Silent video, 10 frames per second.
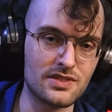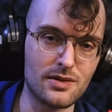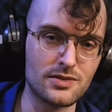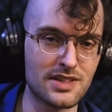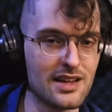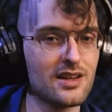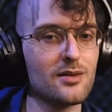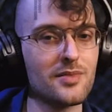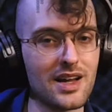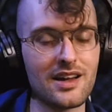those
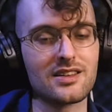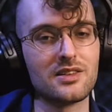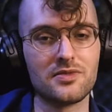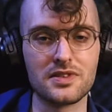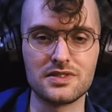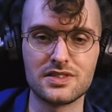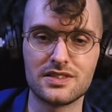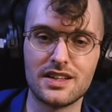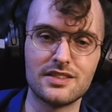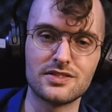damn Antifas, they